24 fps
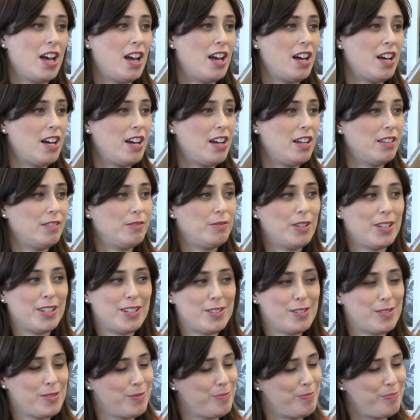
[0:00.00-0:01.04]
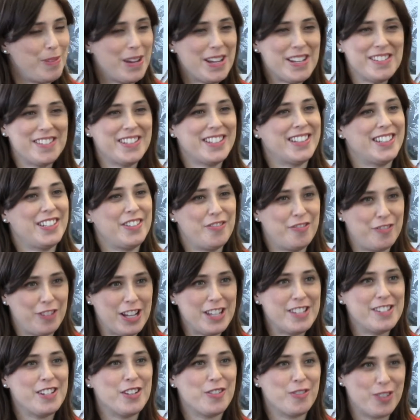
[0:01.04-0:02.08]
that it's basically
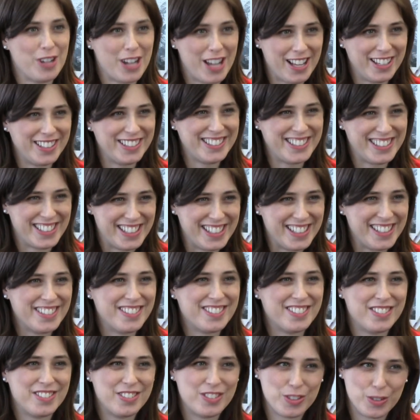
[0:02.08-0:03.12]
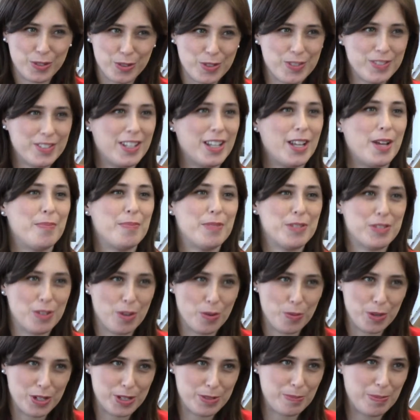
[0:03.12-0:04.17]
facing reality. Jerusalem has
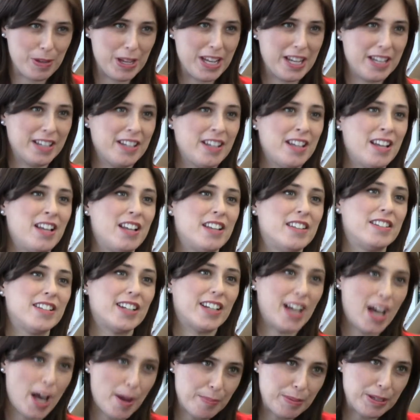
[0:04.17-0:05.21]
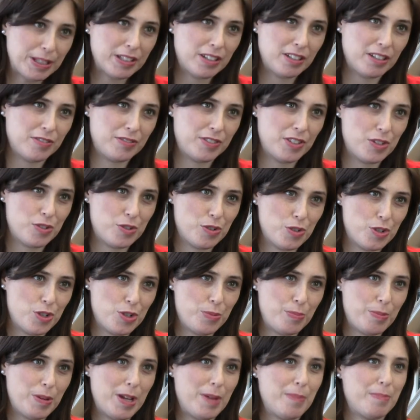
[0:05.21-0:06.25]
always been the capital of the
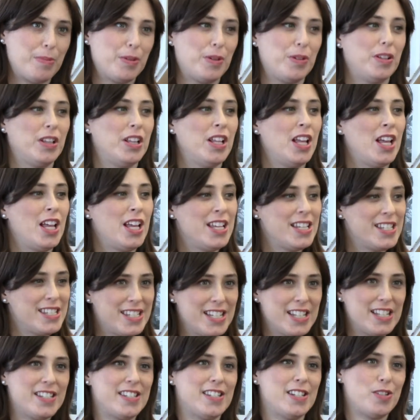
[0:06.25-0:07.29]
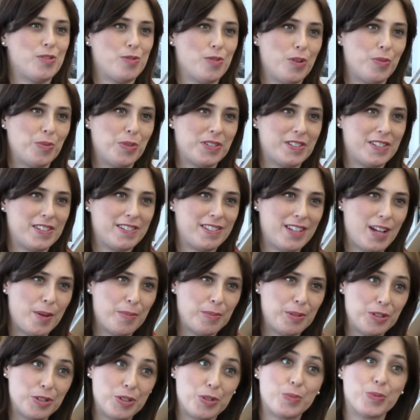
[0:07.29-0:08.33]
Jewish people. Since Israel was
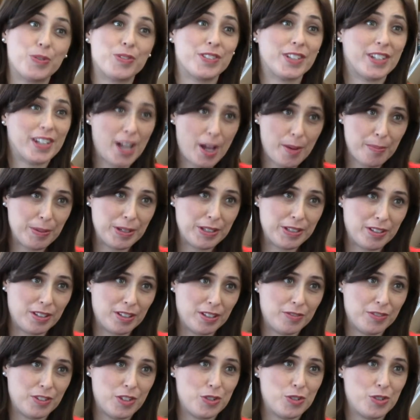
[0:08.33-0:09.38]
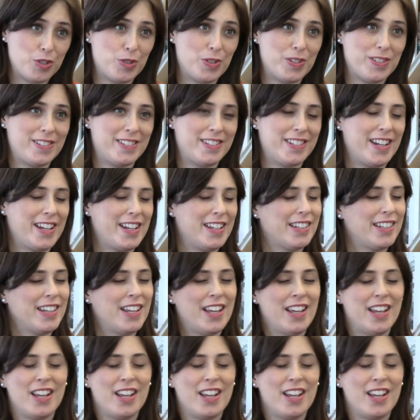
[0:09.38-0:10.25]
established, it was the capital of the Jewish state.